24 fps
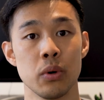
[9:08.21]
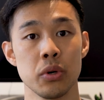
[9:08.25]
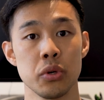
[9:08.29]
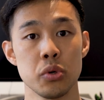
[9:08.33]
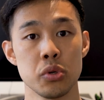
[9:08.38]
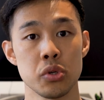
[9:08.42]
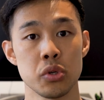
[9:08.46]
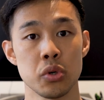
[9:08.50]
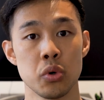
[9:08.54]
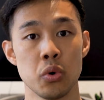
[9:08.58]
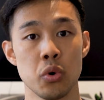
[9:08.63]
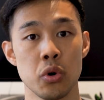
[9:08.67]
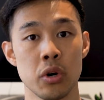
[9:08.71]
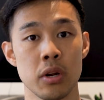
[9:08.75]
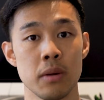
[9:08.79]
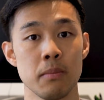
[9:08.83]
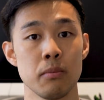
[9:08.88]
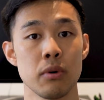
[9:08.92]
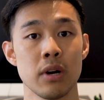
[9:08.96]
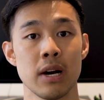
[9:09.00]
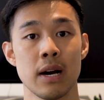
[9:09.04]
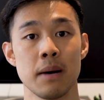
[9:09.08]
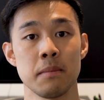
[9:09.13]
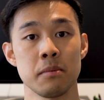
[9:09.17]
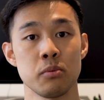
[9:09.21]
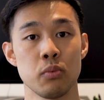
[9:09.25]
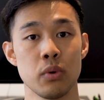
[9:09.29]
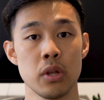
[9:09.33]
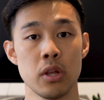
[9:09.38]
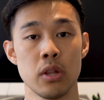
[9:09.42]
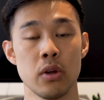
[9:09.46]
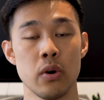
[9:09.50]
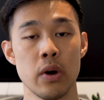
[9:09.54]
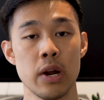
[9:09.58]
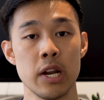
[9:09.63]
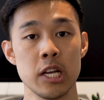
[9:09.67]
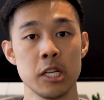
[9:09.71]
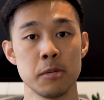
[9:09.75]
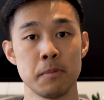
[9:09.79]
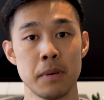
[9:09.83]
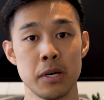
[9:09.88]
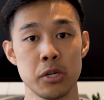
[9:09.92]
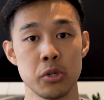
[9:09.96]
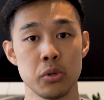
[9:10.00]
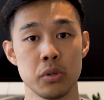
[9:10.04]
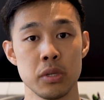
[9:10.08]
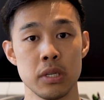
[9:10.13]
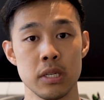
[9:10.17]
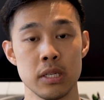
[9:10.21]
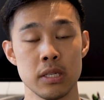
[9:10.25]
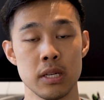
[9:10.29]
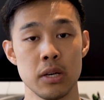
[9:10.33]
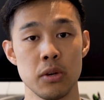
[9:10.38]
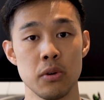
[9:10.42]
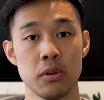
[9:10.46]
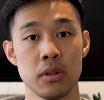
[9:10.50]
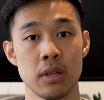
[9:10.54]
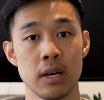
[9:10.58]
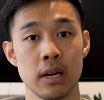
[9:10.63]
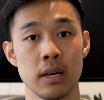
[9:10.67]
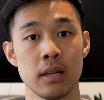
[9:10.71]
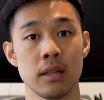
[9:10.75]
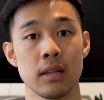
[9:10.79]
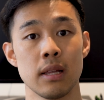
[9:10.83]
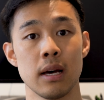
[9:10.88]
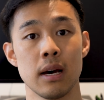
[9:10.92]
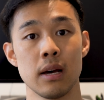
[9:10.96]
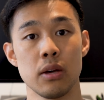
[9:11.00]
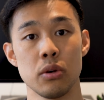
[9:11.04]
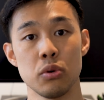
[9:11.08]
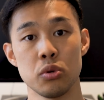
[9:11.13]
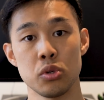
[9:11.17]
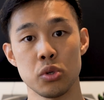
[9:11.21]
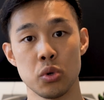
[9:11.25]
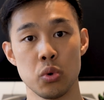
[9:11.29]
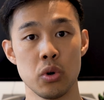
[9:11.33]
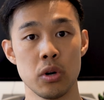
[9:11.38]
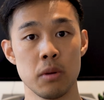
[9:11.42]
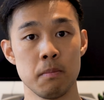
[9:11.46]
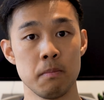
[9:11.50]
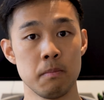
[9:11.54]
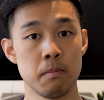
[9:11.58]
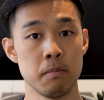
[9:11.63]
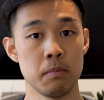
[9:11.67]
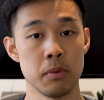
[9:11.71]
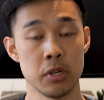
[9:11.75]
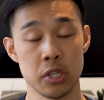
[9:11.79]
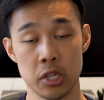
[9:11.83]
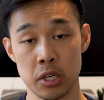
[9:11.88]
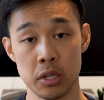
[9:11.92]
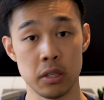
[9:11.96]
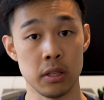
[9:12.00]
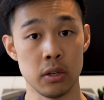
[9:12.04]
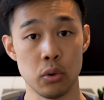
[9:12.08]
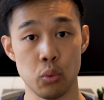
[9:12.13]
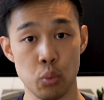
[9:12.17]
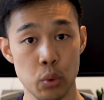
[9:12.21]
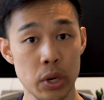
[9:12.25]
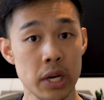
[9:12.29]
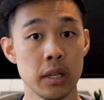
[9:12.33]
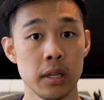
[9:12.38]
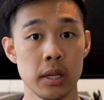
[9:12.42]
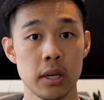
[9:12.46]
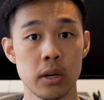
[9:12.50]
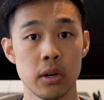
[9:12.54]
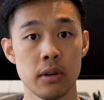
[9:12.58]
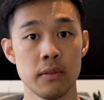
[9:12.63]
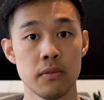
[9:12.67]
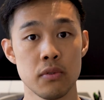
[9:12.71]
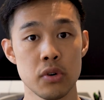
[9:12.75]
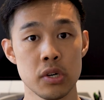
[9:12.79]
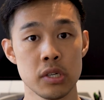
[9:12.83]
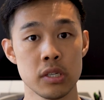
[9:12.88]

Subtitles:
you scored and perhaps whether there are any specialties that you think that you scored particularly weakly on, for